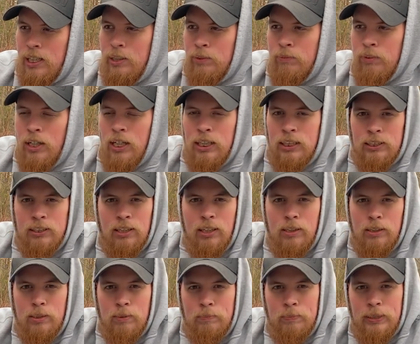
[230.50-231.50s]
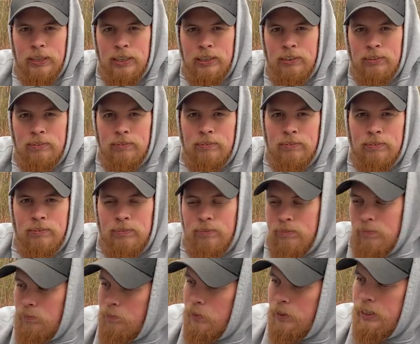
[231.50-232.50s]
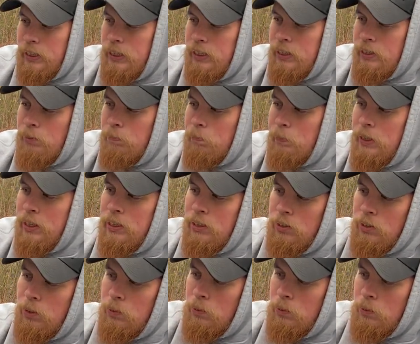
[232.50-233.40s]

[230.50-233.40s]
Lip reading: of rocks caught up in it with these being so